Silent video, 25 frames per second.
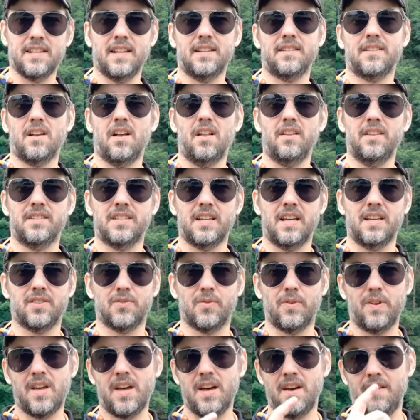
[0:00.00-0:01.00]
That's all the tests
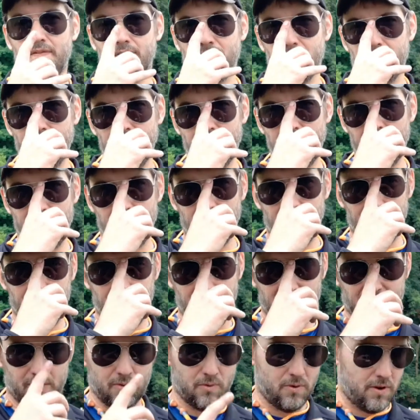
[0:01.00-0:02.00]
we have for today on
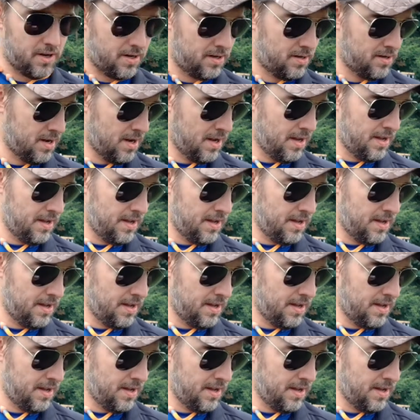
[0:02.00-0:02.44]
this one.